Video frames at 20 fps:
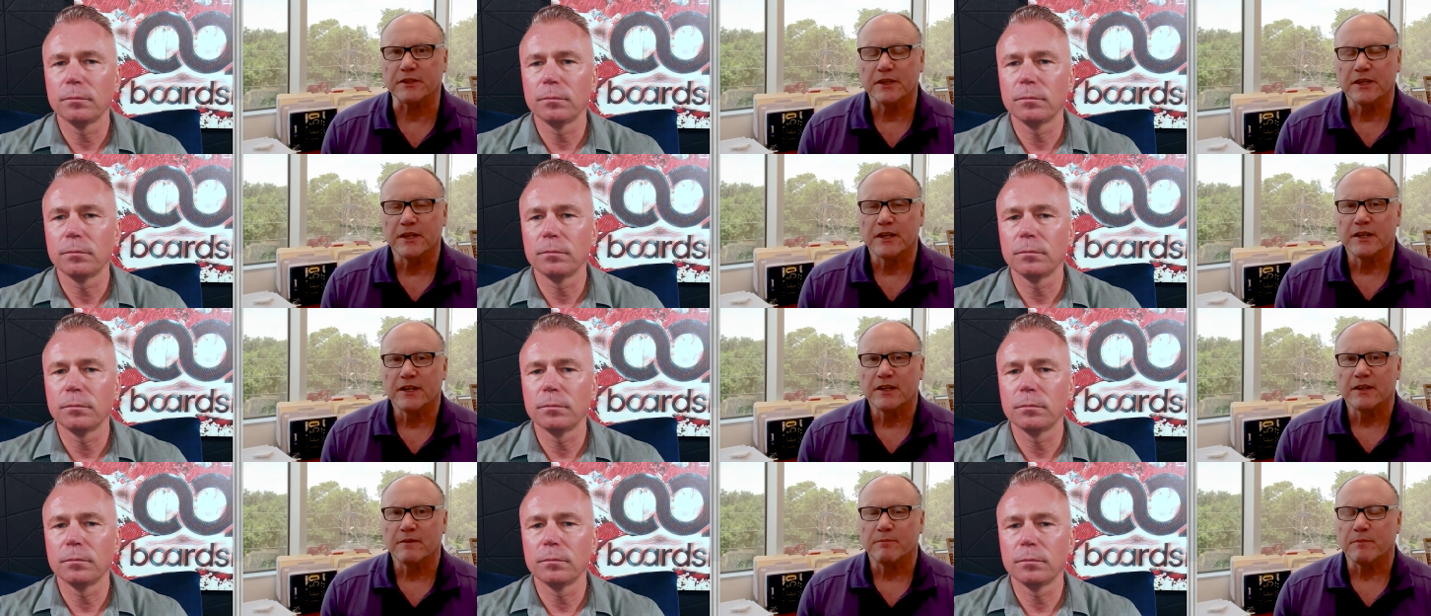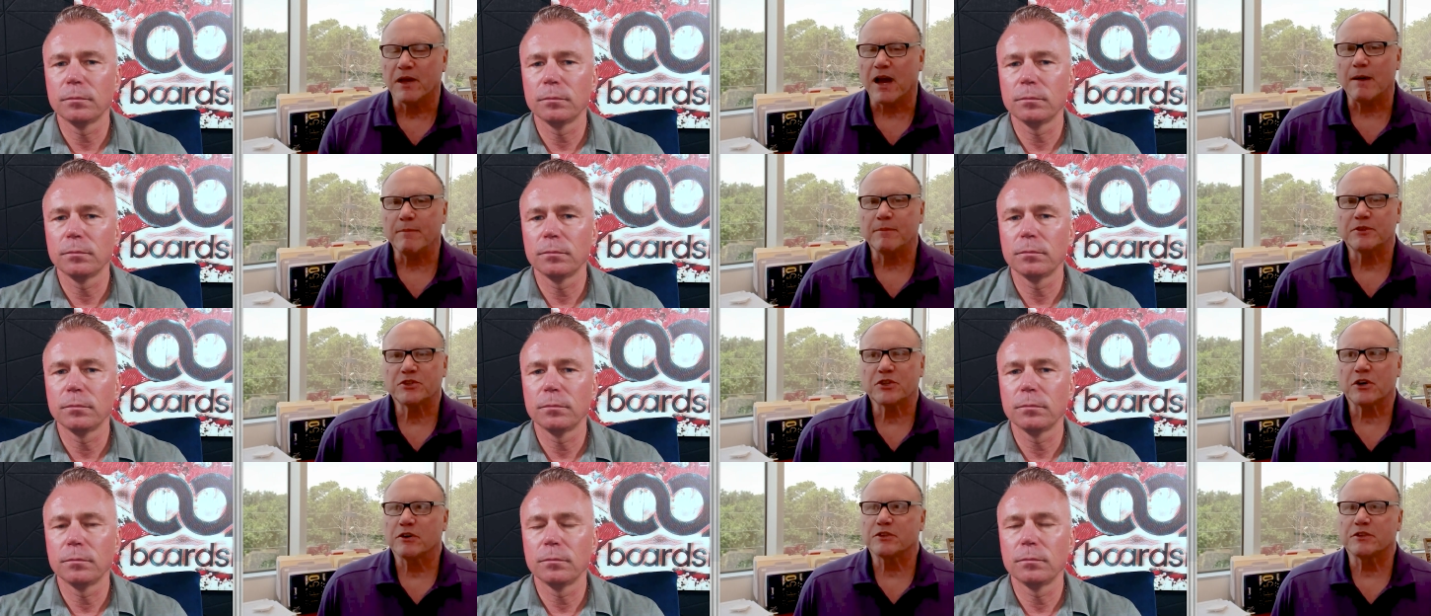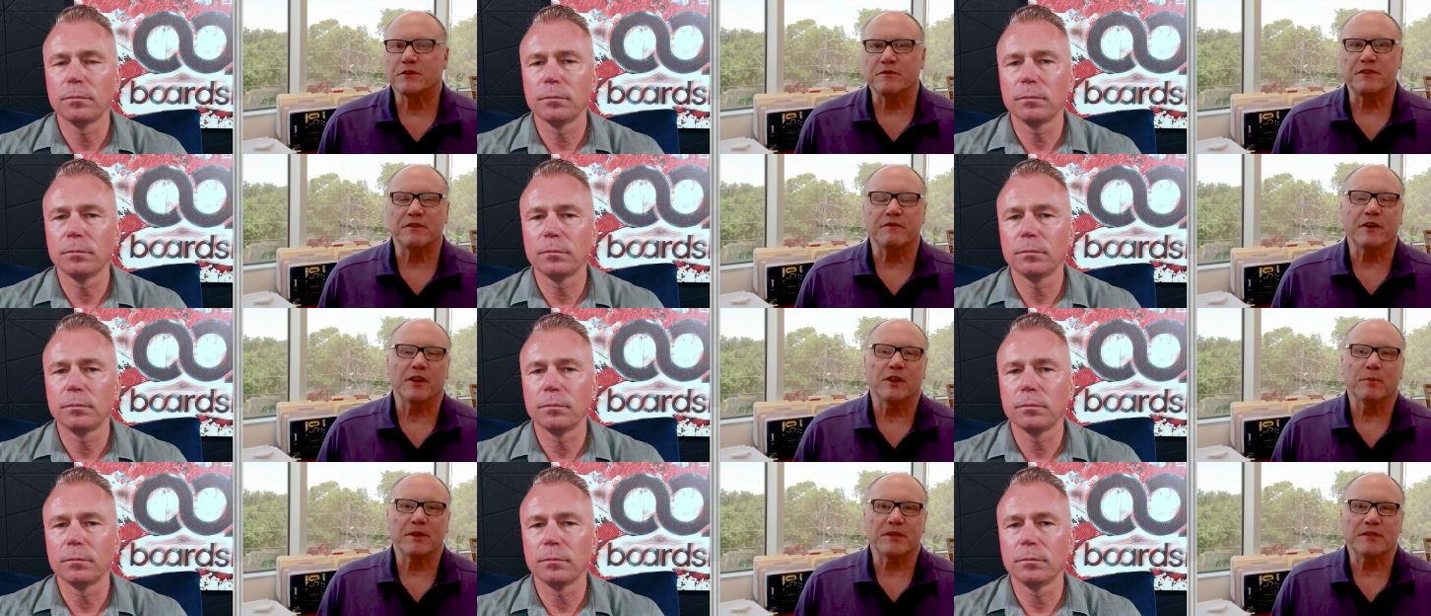Speaker 1: I mean, I'm in charge of
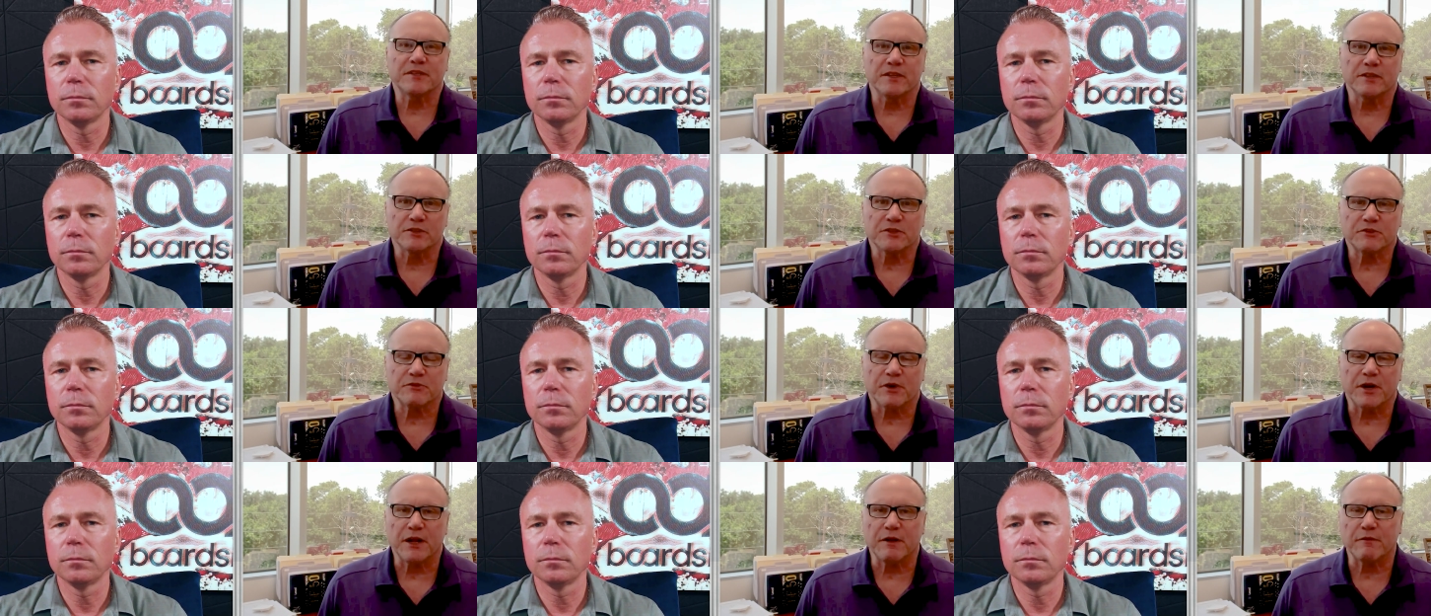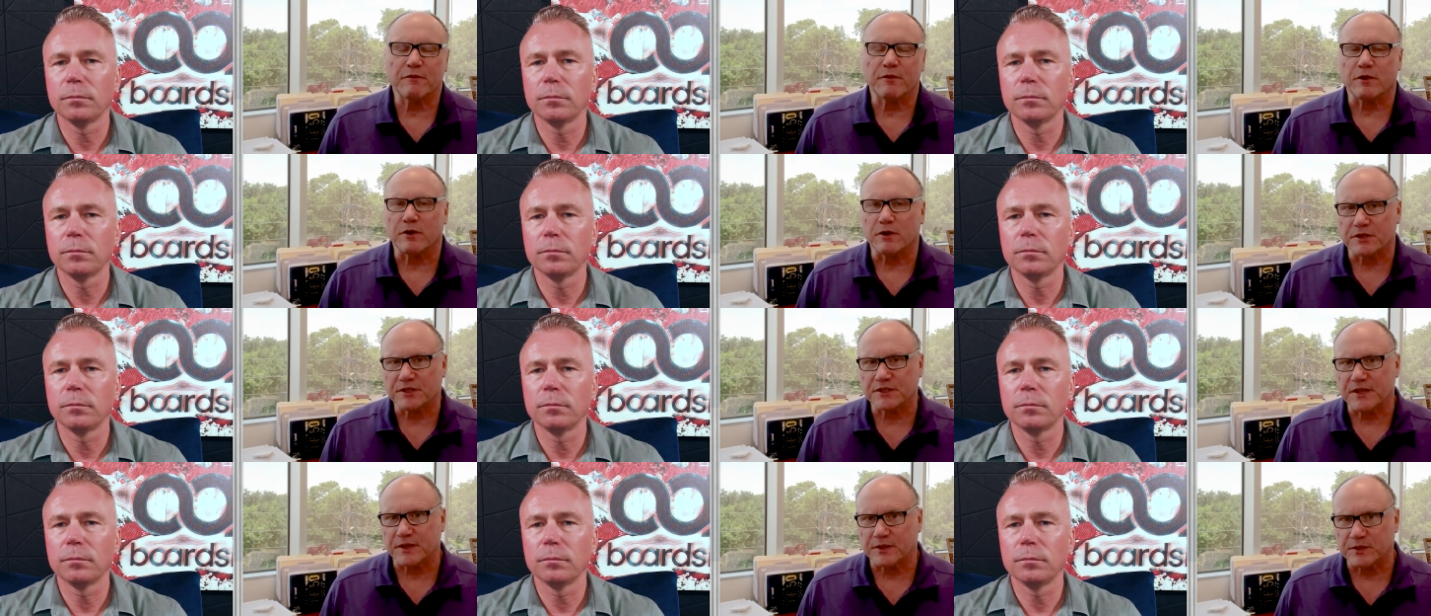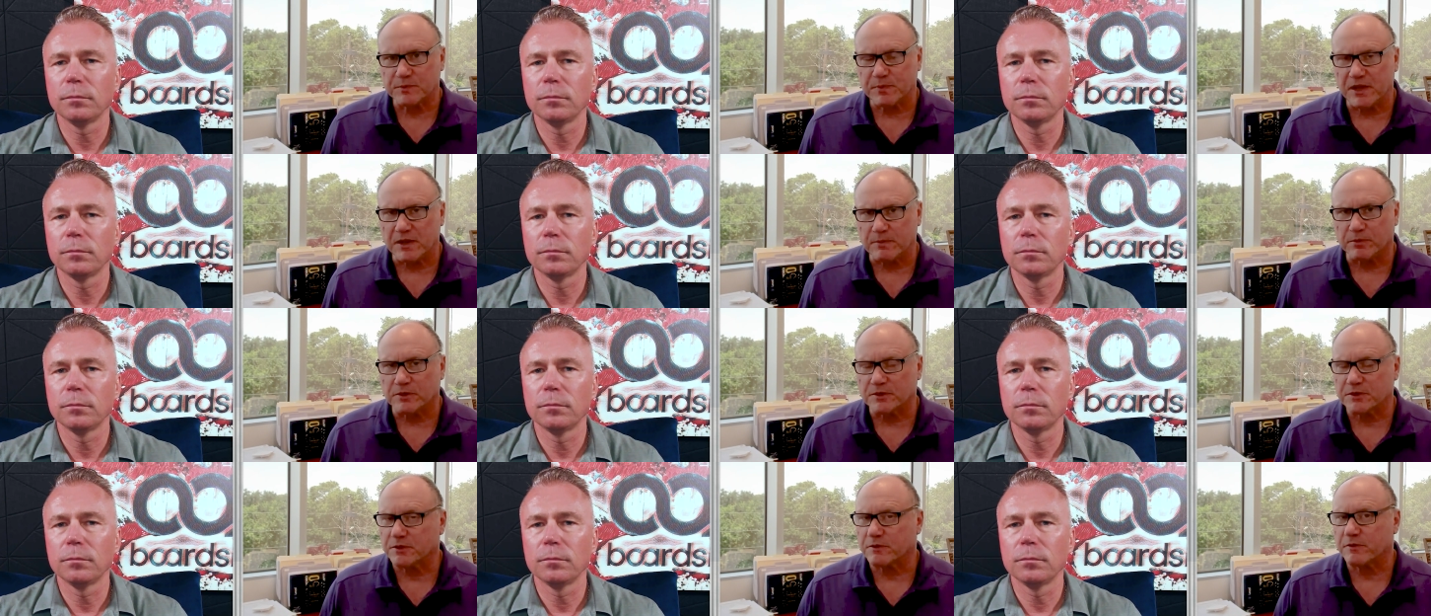developing sales training for our
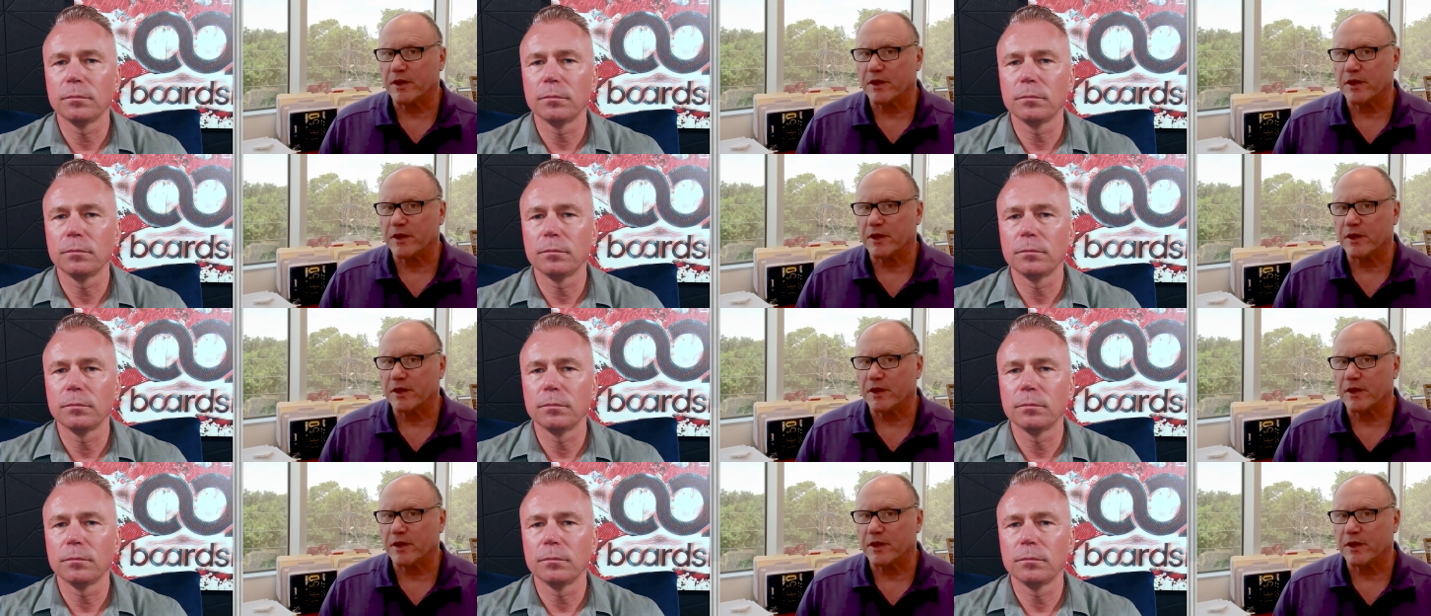salespeople so